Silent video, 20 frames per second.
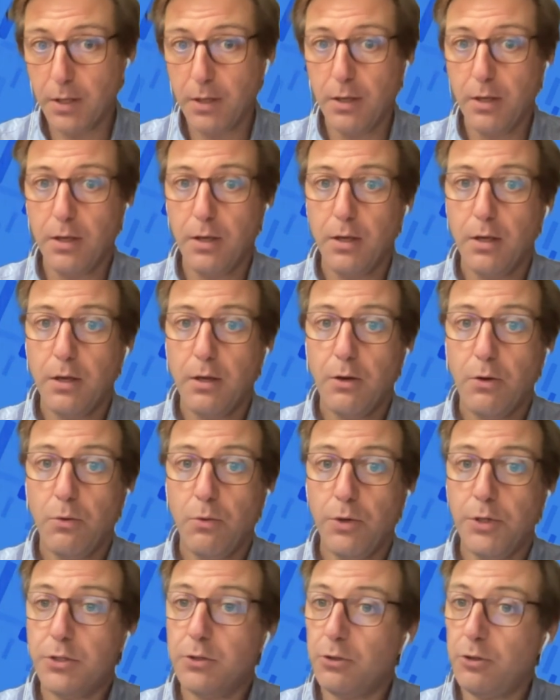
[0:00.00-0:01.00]
Mm-hmm.
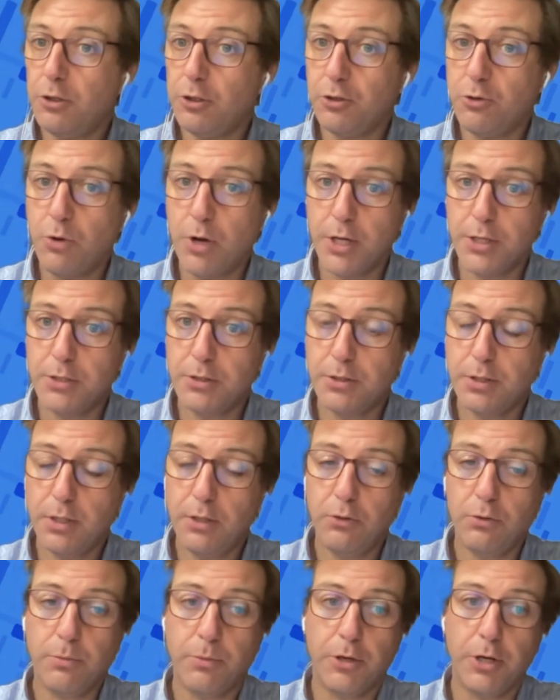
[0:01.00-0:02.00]
We should not rush
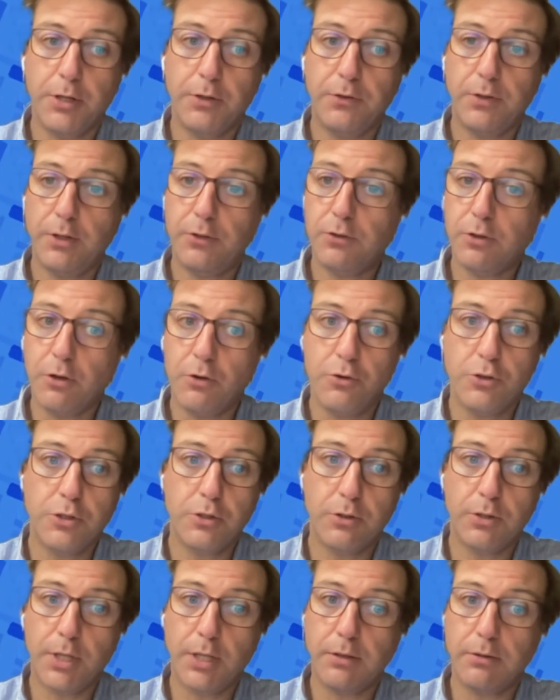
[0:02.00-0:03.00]
into policy
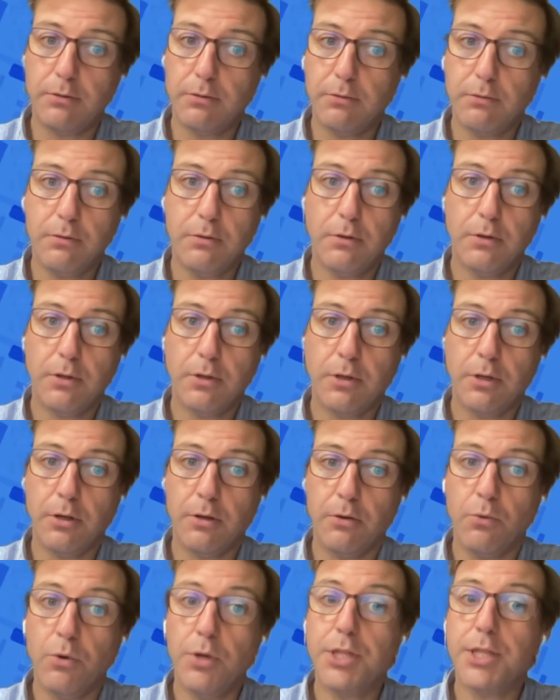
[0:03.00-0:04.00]
solution
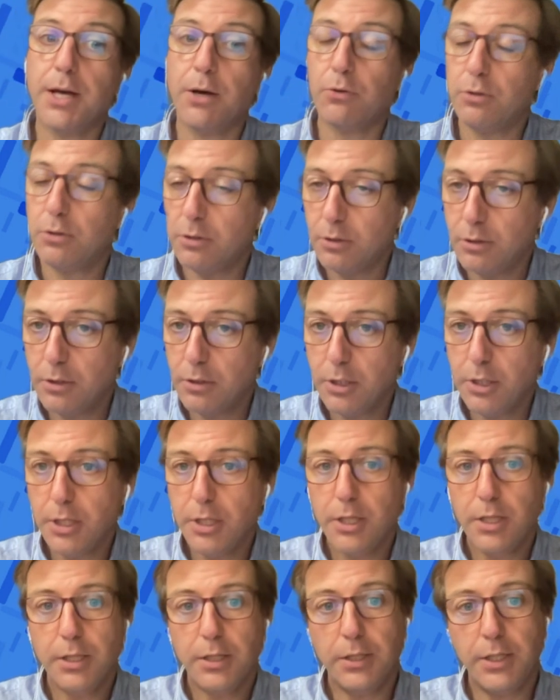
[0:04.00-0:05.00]
that without
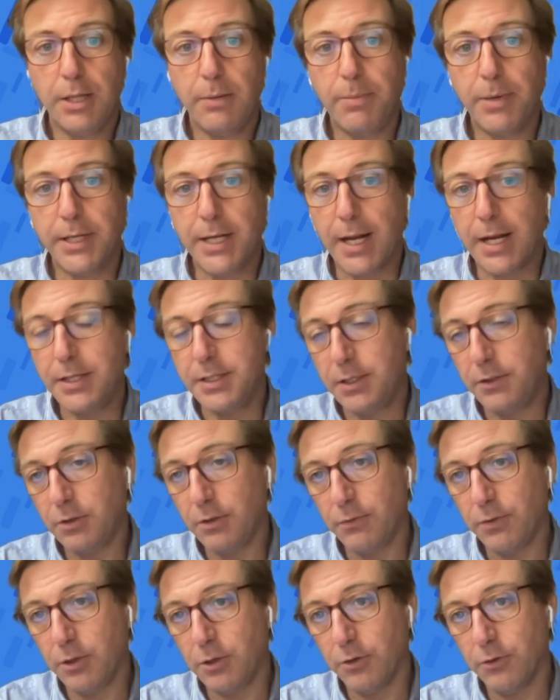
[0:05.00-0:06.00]
deep analysis
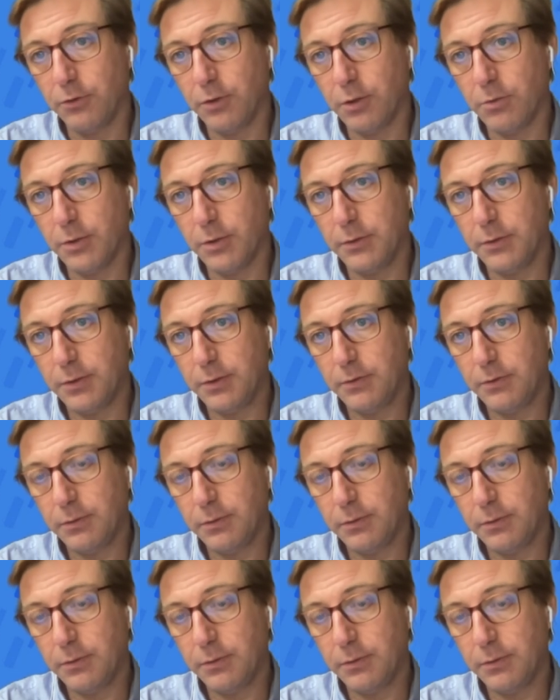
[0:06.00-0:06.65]
of the consequences.